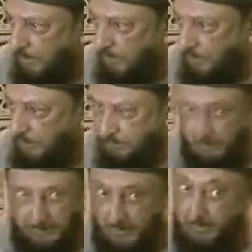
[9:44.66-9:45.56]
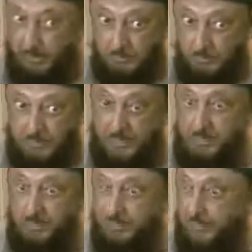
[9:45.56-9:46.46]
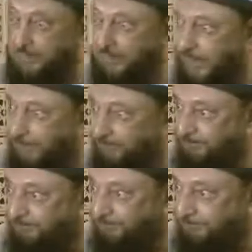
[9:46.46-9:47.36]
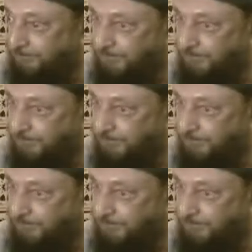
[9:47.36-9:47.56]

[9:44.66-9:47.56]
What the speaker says: Oh, so they'll be on the run on that day.